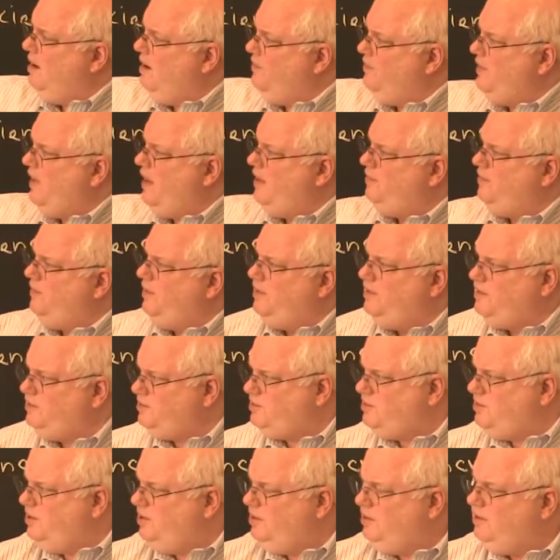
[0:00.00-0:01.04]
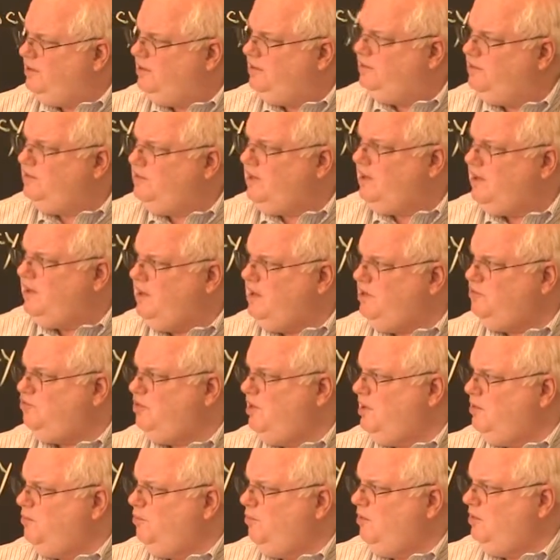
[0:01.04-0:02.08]
Then there's the
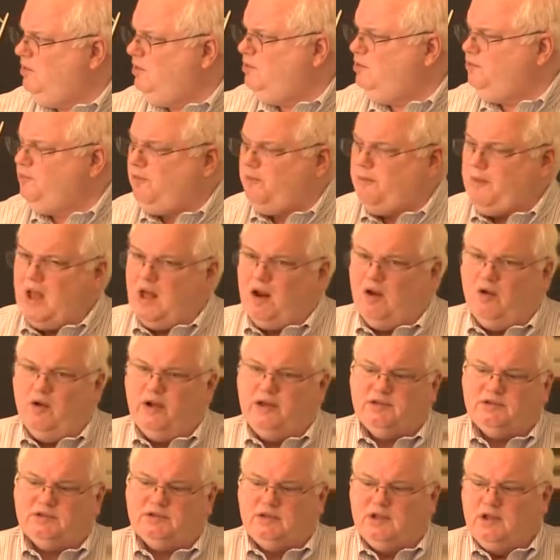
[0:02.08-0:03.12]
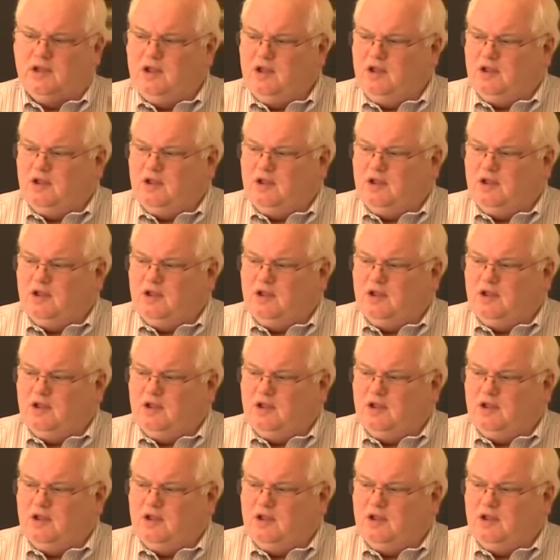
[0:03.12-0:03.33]
heat-treatable aluminum alloys.